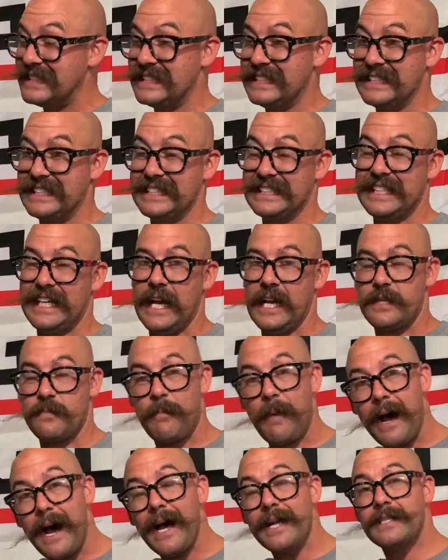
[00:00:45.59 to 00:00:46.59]
Uh, it's
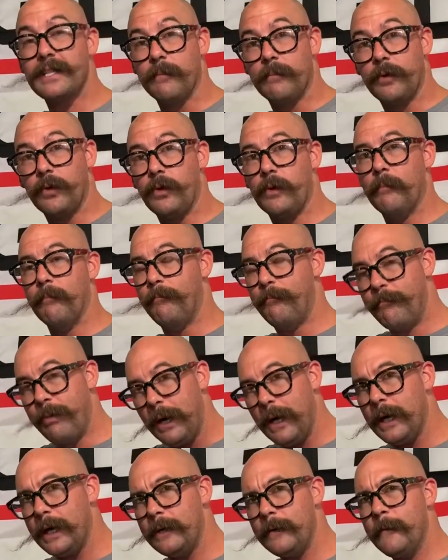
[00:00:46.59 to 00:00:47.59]
possible,
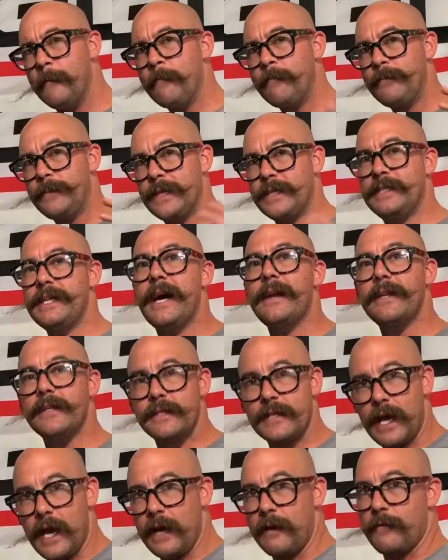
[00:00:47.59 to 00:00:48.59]
but it's not
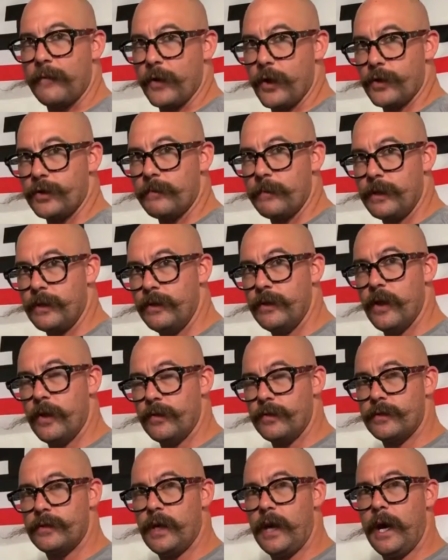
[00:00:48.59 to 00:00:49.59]
designed for those,
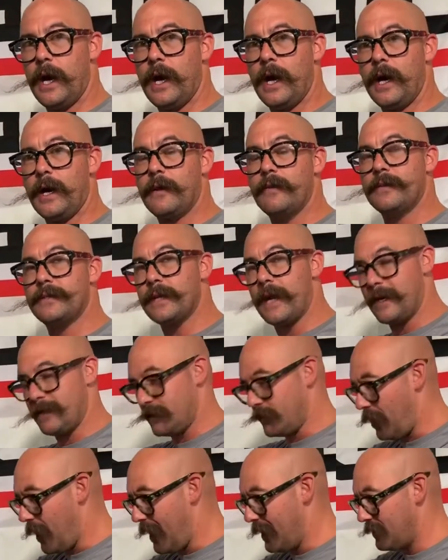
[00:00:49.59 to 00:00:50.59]
those uh,
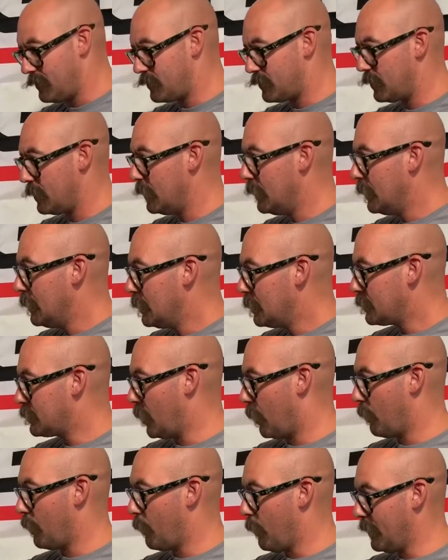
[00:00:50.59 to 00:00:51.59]
size lines.
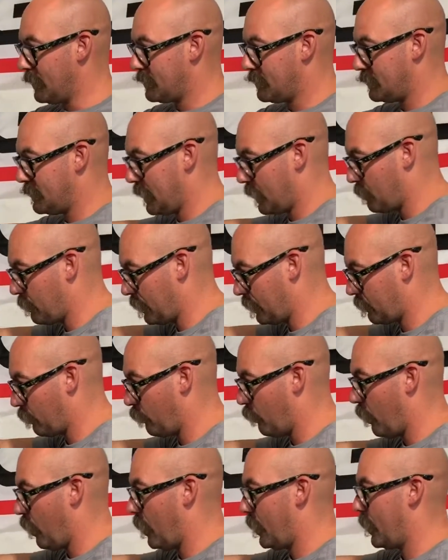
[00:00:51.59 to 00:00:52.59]
So we wanna stick with
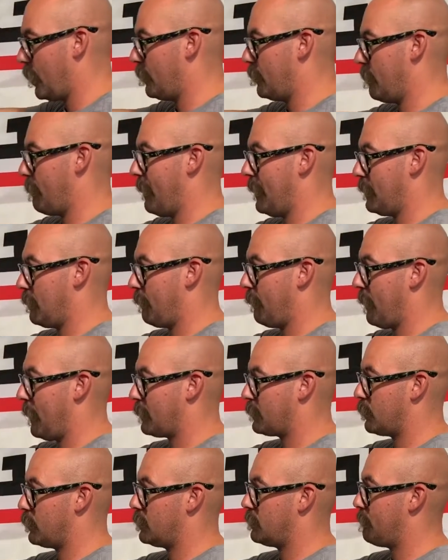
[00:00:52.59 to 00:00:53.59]
what the
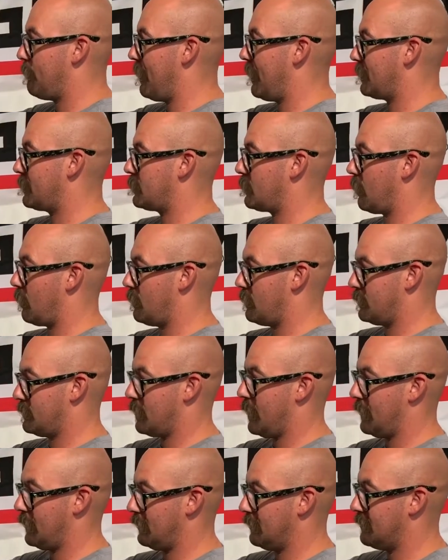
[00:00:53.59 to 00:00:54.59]
manufacturer specs are
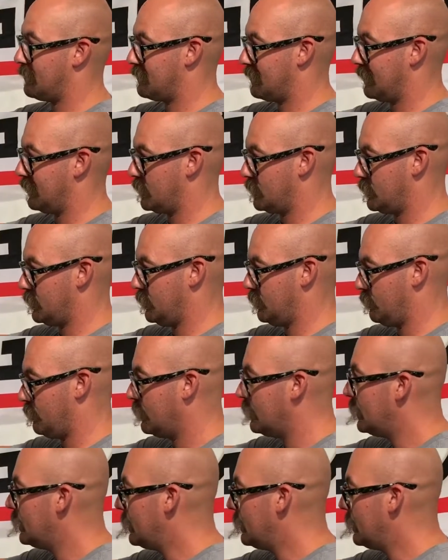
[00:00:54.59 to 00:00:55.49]
designing this thing to do.